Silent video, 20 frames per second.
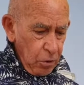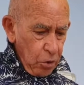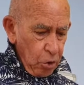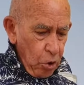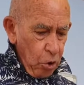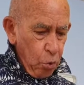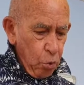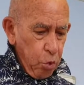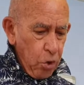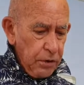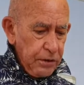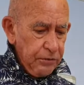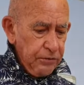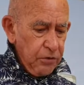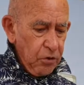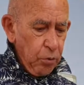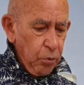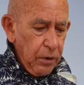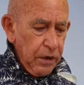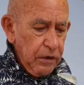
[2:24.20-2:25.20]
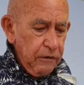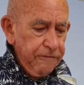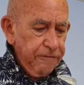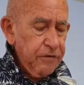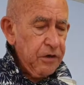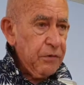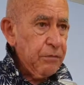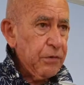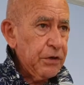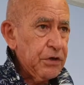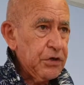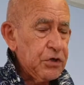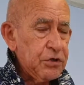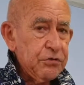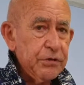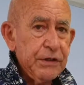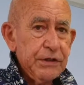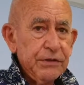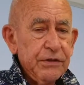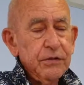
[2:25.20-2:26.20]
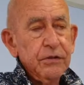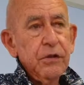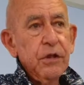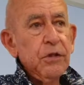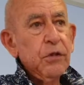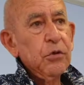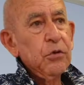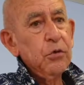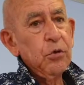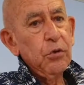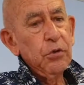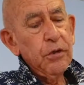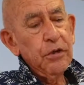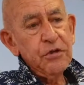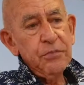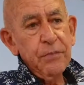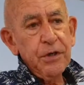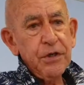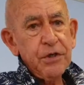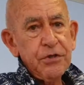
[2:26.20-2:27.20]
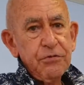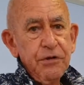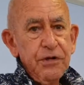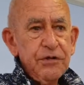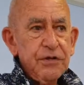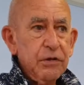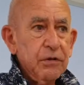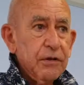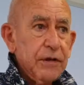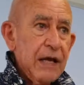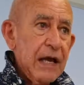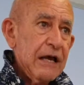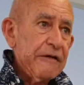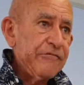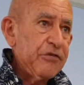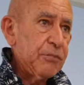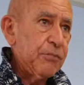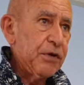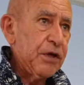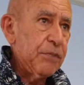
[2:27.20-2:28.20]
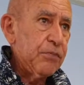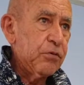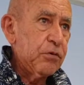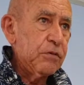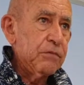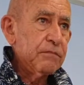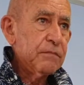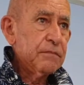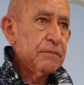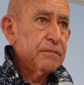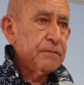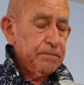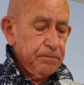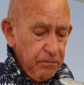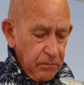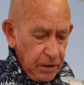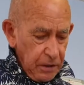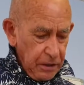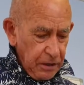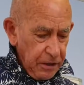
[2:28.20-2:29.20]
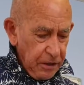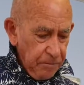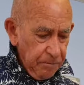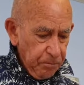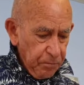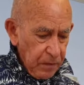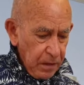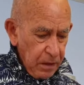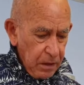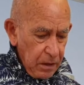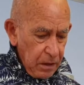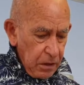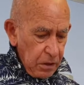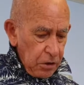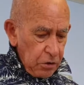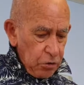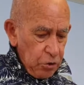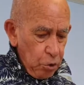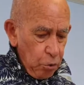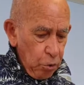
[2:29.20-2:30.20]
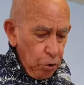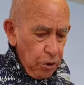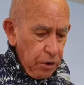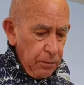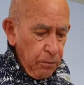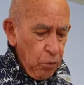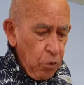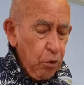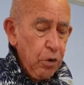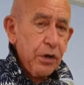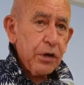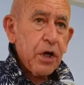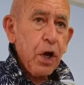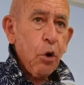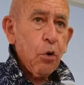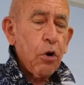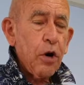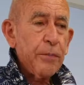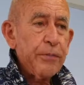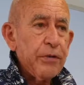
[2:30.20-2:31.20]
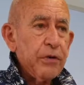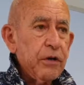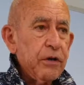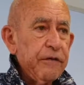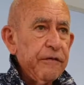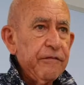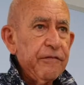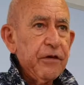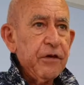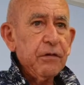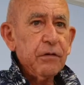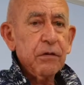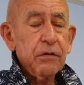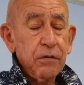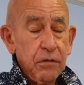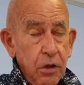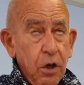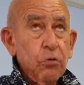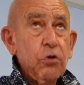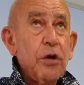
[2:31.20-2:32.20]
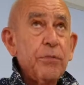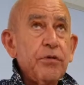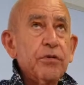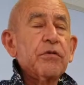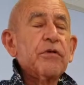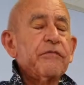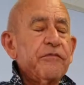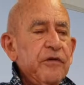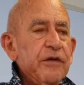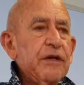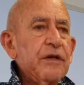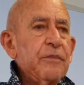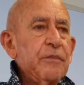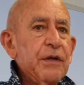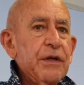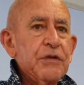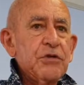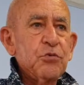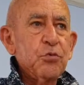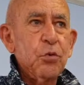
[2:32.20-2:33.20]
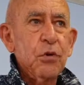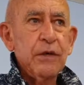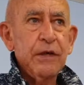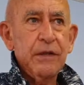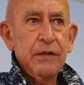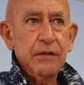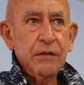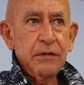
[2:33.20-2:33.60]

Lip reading: who wanted the welfare ministries, all those ministries that look after people, okay, to work more cooperatively. Cooperatively means what?